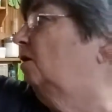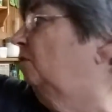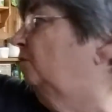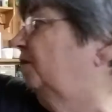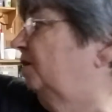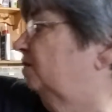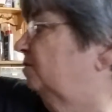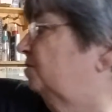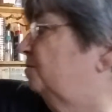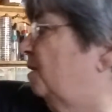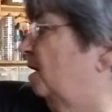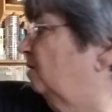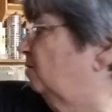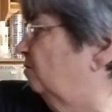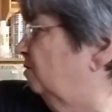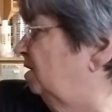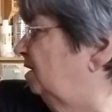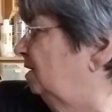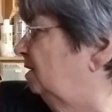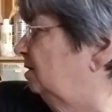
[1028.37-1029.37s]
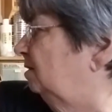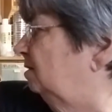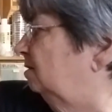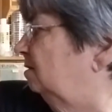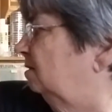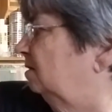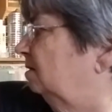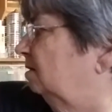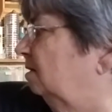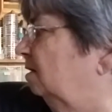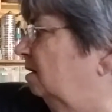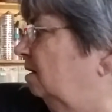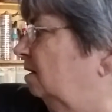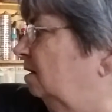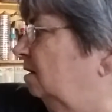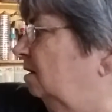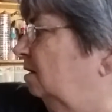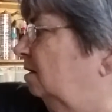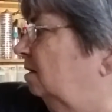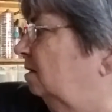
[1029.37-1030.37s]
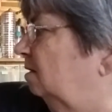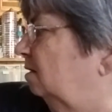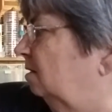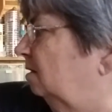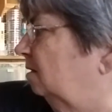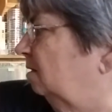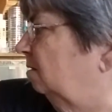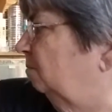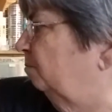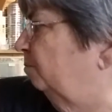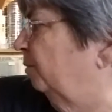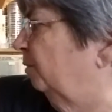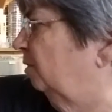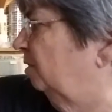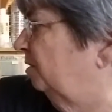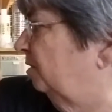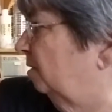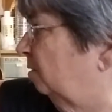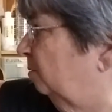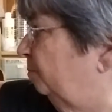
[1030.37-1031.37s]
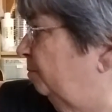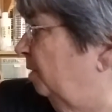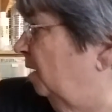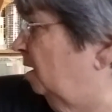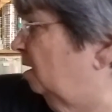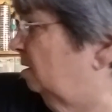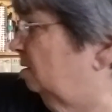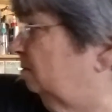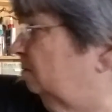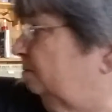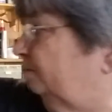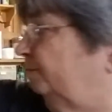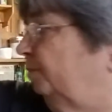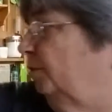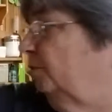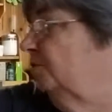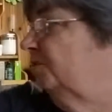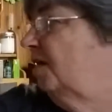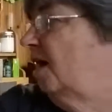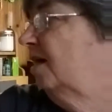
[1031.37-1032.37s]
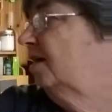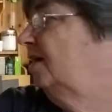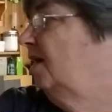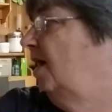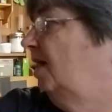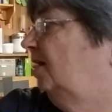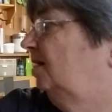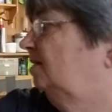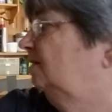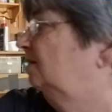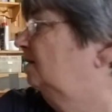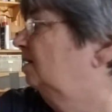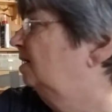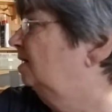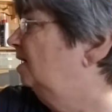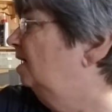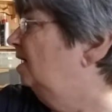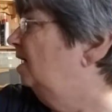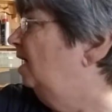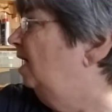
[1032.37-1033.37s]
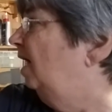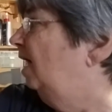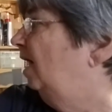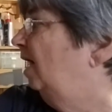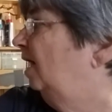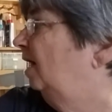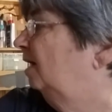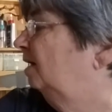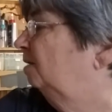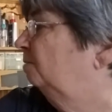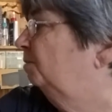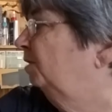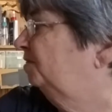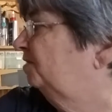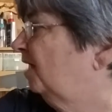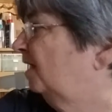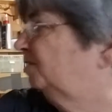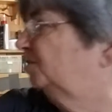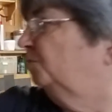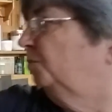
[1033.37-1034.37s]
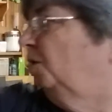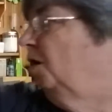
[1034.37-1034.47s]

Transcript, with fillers: oh, there's my green, you know, uh, bullseye cane. And But that's